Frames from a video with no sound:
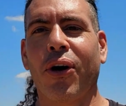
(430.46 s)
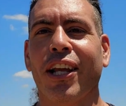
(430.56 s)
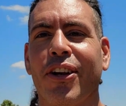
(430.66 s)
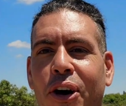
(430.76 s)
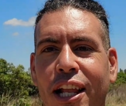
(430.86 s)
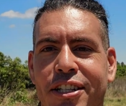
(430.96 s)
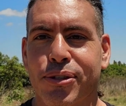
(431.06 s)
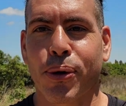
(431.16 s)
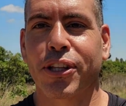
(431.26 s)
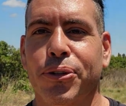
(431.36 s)
All in all, I
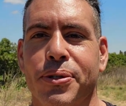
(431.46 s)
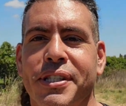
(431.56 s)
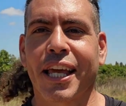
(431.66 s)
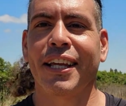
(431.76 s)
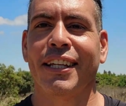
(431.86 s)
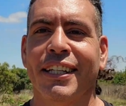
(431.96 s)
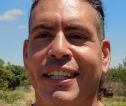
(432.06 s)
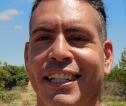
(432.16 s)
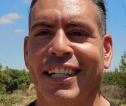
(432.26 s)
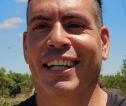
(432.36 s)
just wanted to say
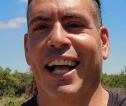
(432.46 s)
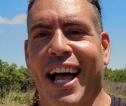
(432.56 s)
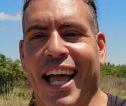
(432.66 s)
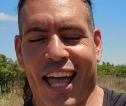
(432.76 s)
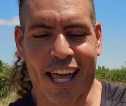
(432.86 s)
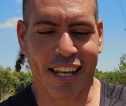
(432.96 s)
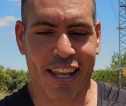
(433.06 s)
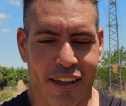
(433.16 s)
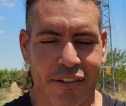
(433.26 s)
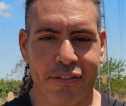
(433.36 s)
I had a